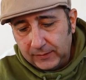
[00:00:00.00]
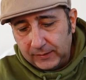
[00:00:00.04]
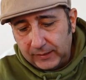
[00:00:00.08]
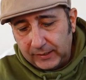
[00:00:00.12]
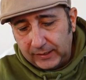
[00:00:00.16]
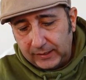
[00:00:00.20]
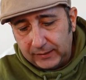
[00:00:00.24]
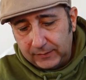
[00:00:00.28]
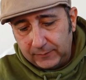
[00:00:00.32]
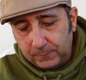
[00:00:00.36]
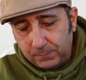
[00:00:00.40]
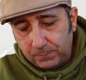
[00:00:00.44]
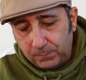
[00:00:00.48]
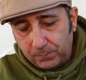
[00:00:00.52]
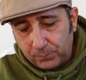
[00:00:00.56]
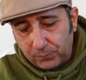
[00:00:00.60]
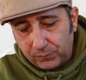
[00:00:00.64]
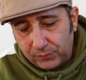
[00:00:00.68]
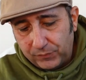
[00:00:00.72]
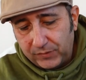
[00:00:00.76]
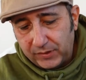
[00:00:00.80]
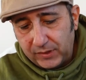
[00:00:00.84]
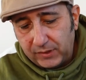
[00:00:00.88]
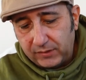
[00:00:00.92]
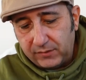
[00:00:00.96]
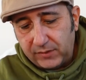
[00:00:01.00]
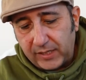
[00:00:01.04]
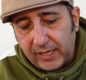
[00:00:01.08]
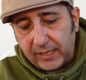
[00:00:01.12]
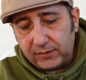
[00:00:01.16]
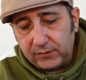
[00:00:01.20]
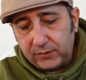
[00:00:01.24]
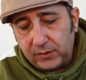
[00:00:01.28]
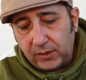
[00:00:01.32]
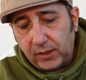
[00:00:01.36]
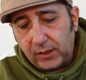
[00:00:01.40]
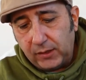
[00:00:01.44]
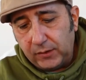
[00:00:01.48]
and the
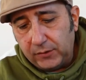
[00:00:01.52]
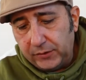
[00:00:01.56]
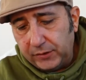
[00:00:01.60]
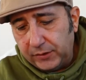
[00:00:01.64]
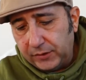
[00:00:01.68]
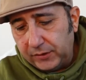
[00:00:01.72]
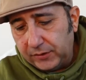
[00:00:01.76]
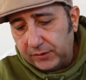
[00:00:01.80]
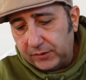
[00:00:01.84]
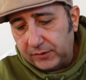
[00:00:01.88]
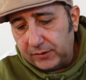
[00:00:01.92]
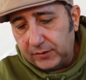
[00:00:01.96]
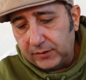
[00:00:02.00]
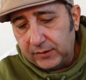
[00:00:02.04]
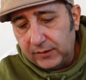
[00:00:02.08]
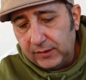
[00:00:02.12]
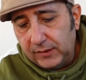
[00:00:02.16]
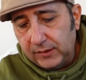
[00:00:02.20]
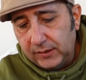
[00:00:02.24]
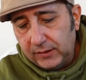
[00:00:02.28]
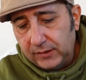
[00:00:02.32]
tactileness,